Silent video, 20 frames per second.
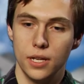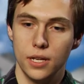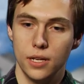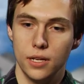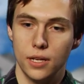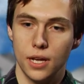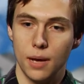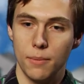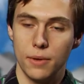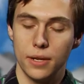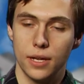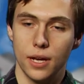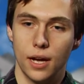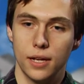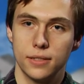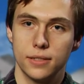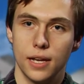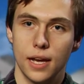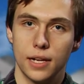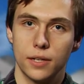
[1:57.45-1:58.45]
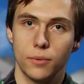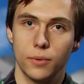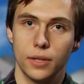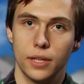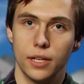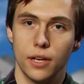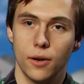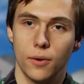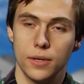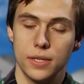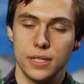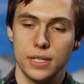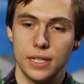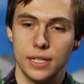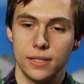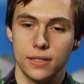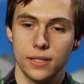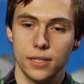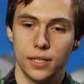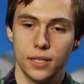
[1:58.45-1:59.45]
he got me in contact with the
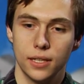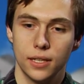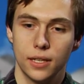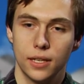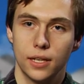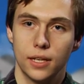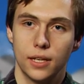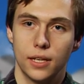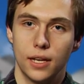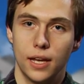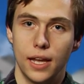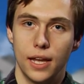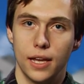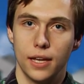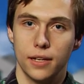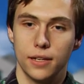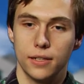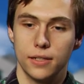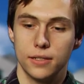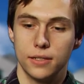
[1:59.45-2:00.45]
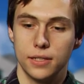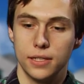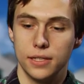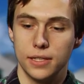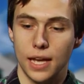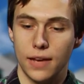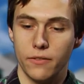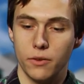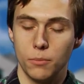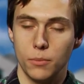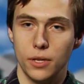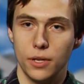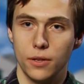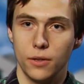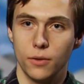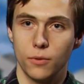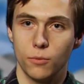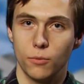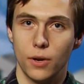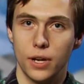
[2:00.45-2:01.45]
OSTC and he's having
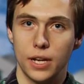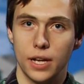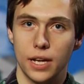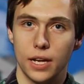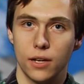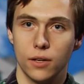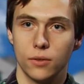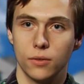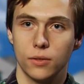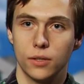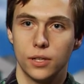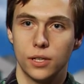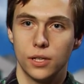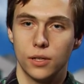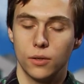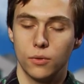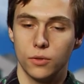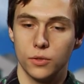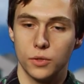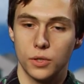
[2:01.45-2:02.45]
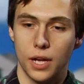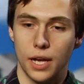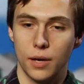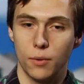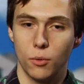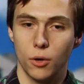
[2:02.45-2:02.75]
me right now just kind